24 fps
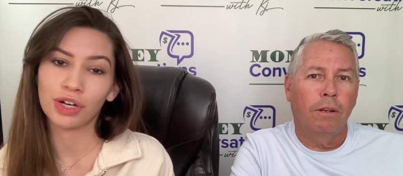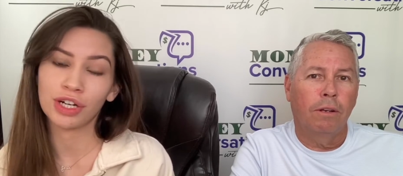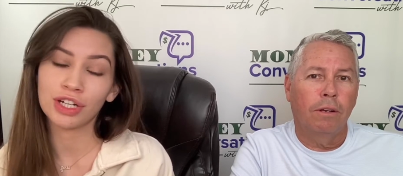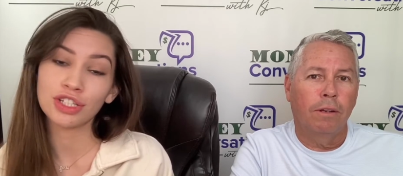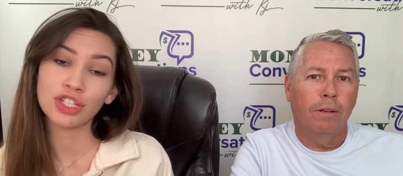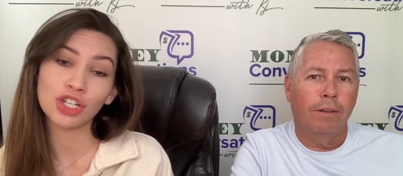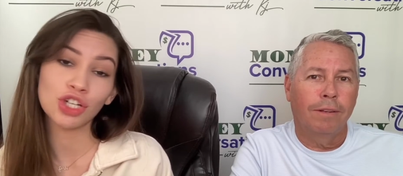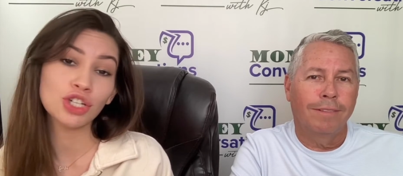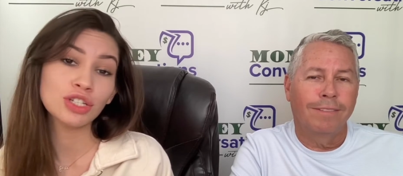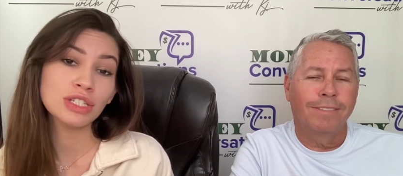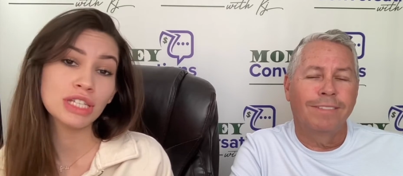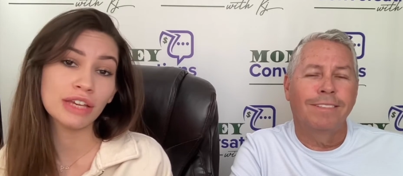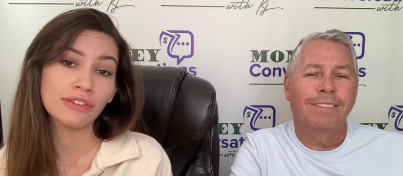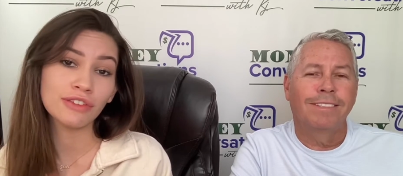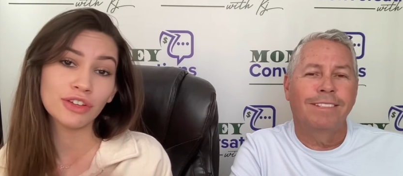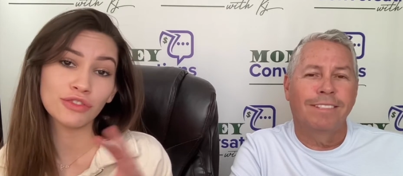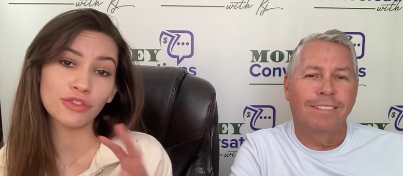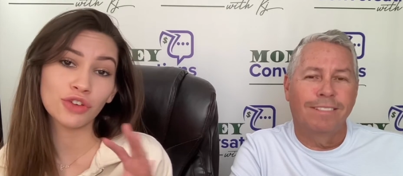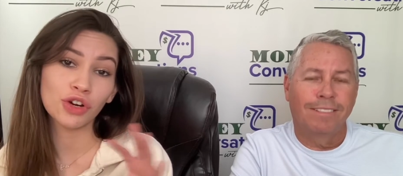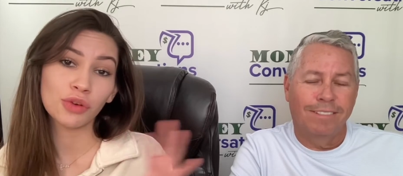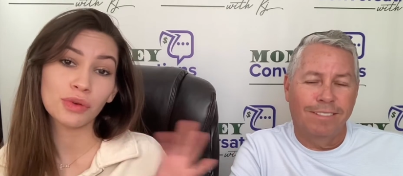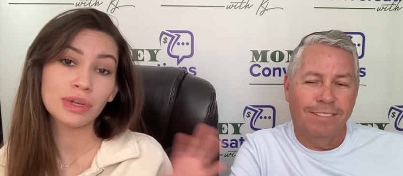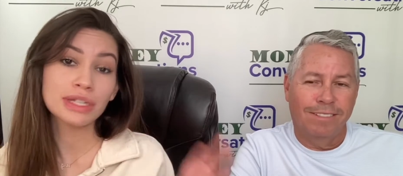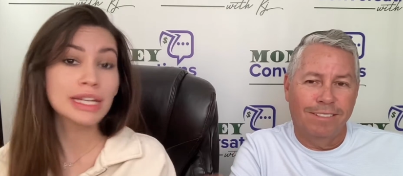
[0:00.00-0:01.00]
Speaker 1: because are you saving
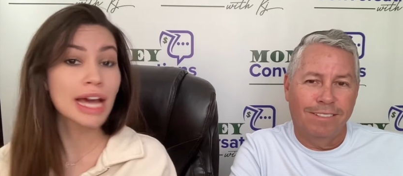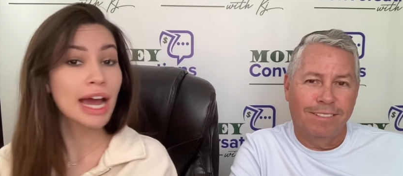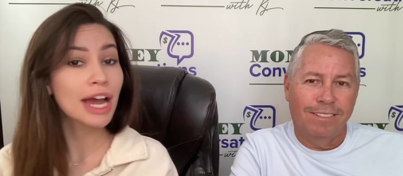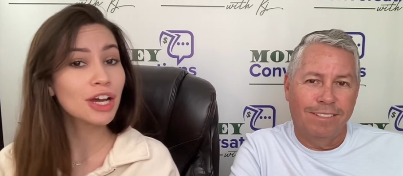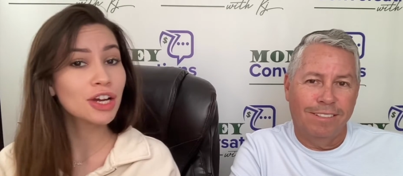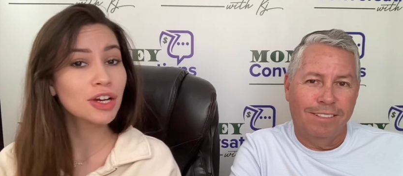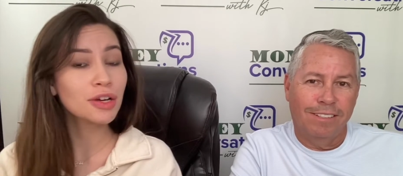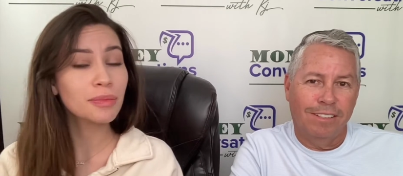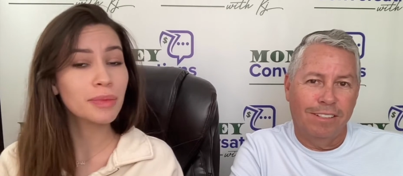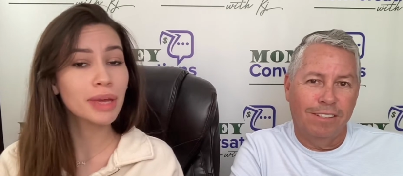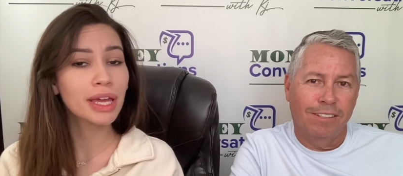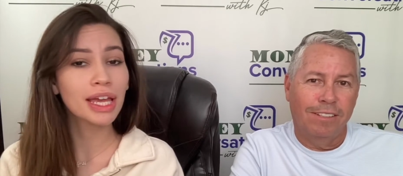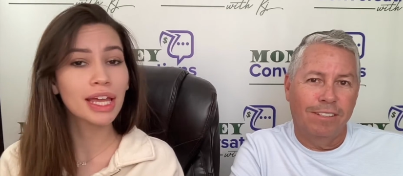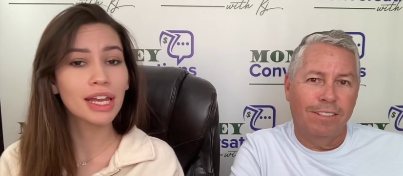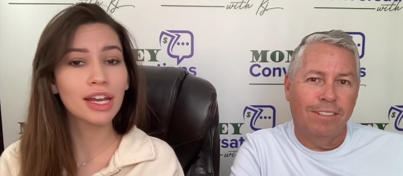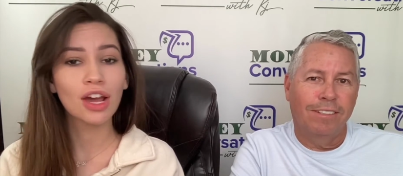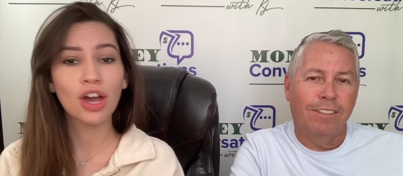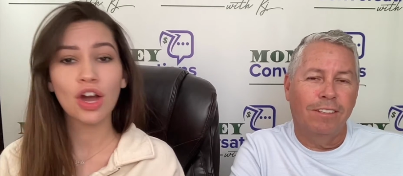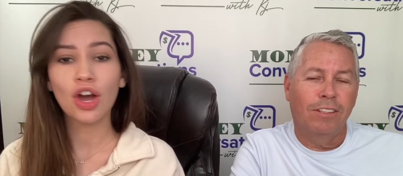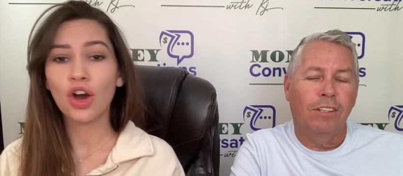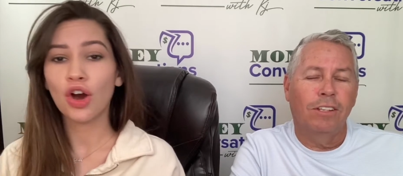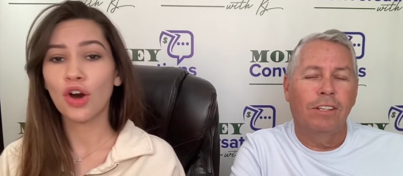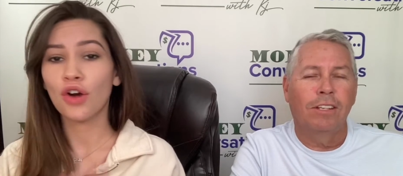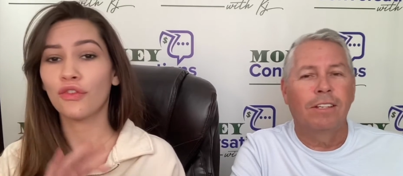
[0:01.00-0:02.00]
for retirement
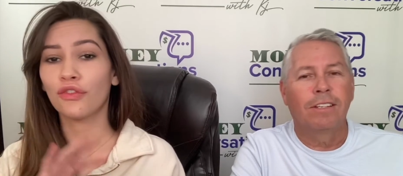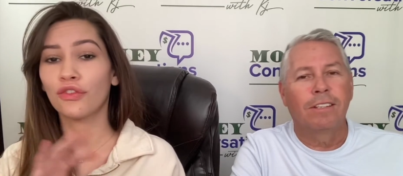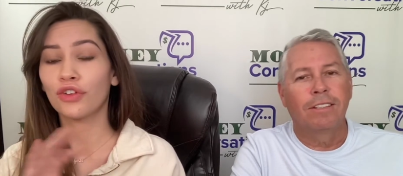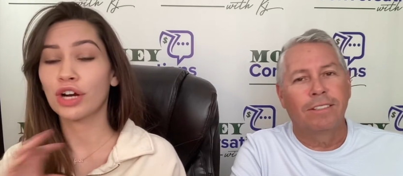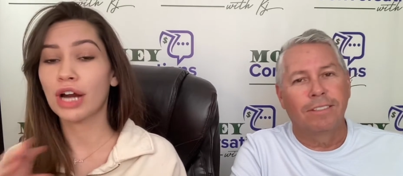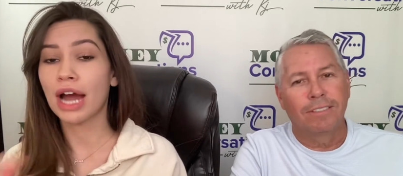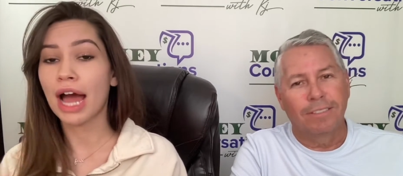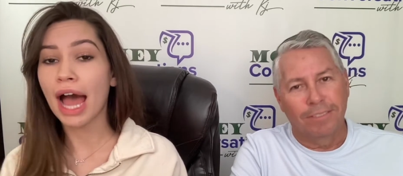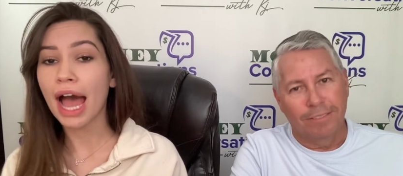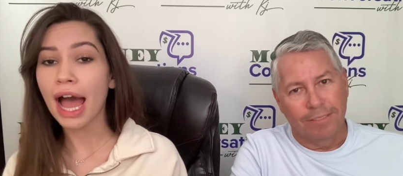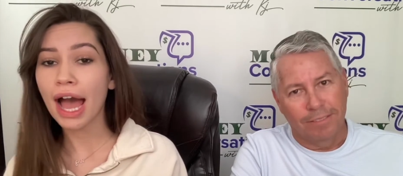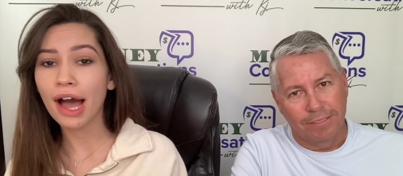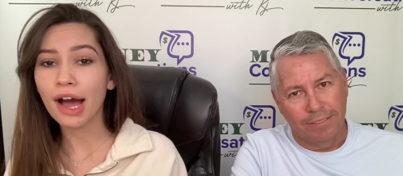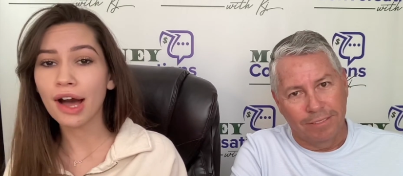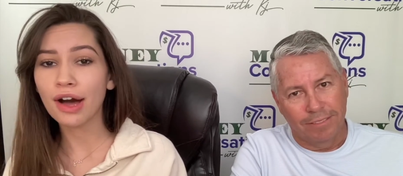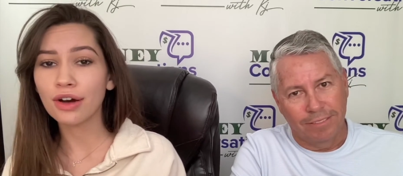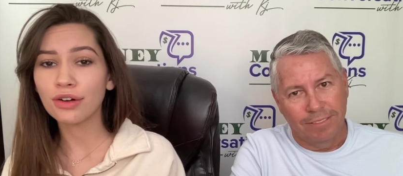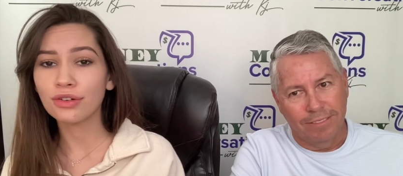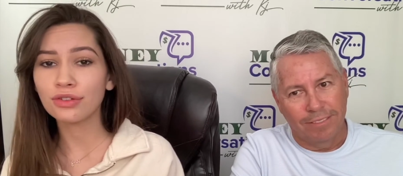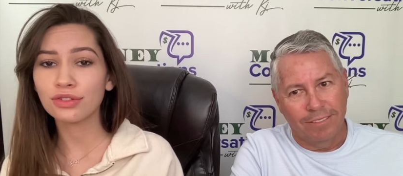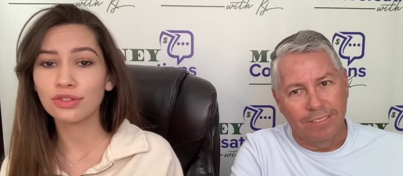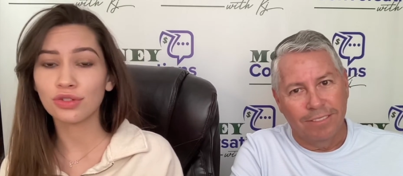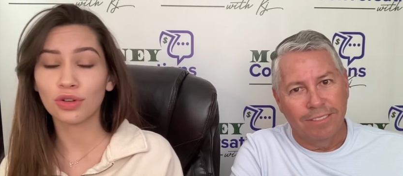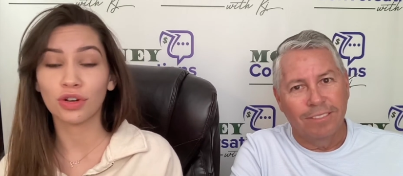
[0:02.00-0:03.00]
or for a
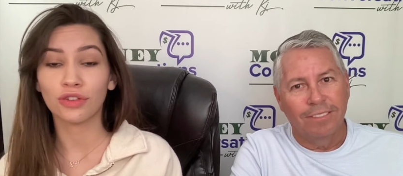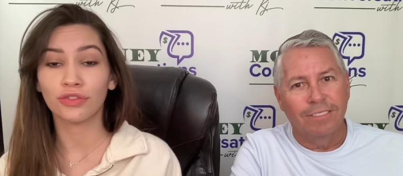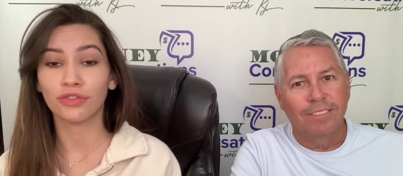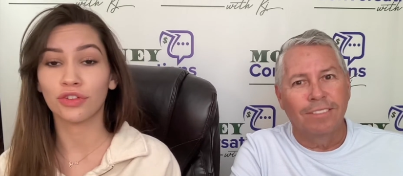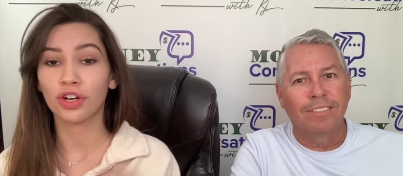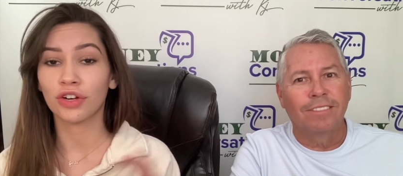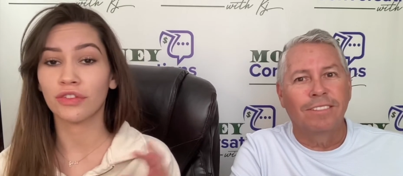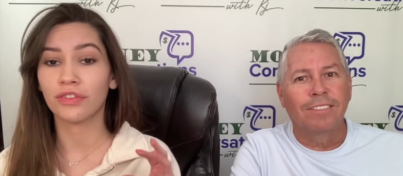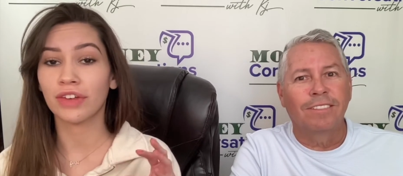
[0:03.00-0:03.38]
house or for a